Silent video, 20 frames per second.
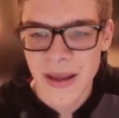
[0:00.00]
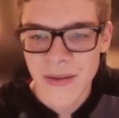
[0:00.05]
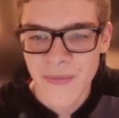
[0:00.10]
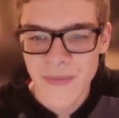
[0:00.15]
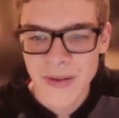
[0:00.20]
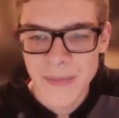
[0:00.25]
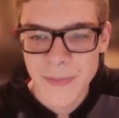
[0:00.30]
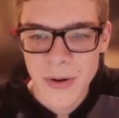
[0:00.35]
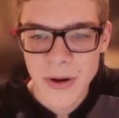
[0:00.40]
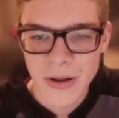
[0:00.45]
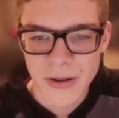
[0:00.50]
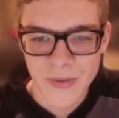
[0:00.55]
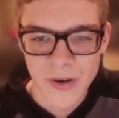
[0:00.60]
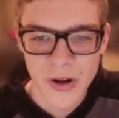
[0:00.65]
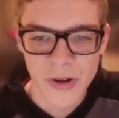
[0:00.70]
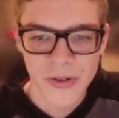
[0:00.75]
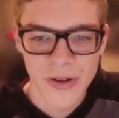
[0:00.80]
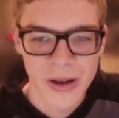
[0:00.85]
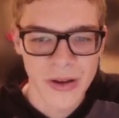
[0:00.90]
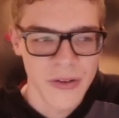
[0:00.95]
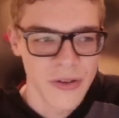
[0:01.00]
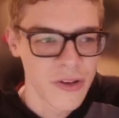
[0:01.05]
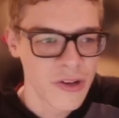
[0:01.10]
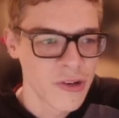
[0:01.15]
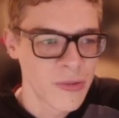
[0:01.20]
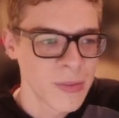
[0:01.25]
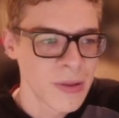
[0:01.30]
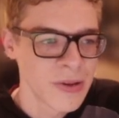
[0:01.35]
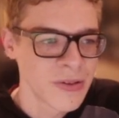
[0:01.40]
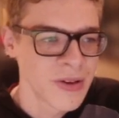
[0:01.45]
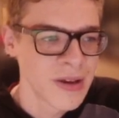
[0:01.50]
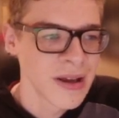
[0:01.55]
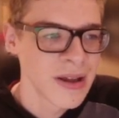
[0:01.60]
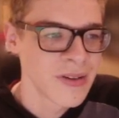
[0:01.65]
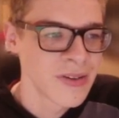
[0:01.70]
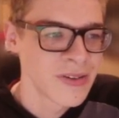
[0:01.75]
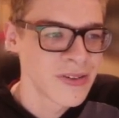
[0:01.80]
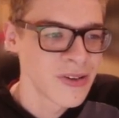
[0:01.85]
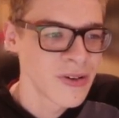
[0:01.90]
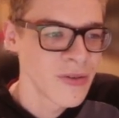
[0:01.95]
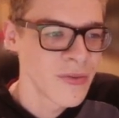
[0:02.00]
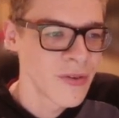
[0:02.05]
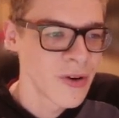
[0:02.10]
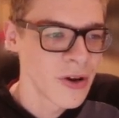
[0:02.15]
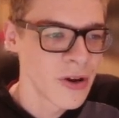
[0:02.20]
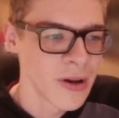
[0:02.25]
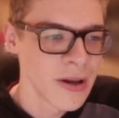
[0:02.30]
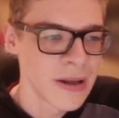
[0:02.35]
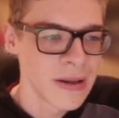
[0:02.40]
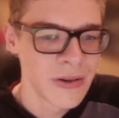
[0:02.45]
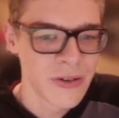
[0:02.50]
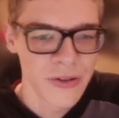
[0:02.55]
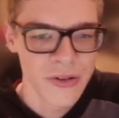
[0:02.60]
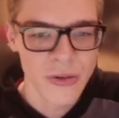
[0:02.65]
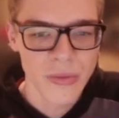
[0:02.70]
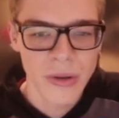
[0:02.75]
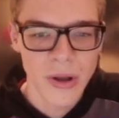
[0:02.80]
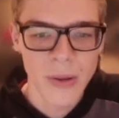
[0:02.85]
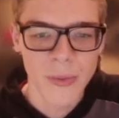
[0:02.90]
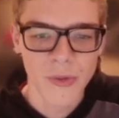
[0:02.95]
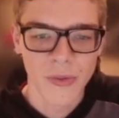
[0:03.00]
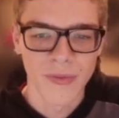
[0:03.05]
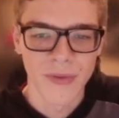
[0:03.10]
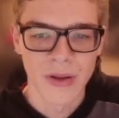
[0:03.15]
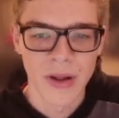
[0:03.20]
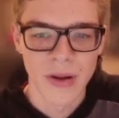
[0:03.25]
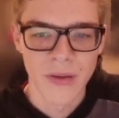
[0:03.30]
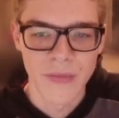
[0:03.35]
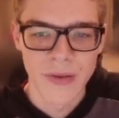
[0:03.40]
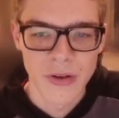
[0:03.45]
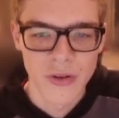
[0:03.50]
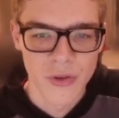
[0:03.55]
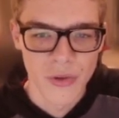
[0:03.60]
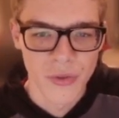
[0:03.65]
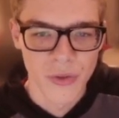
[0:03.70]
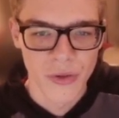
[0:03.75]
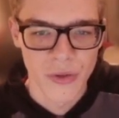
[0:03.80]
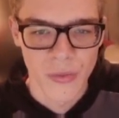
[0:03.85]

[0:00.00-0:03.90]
The polar vortex is splitting into two vo into two lobes with a lot of these runs as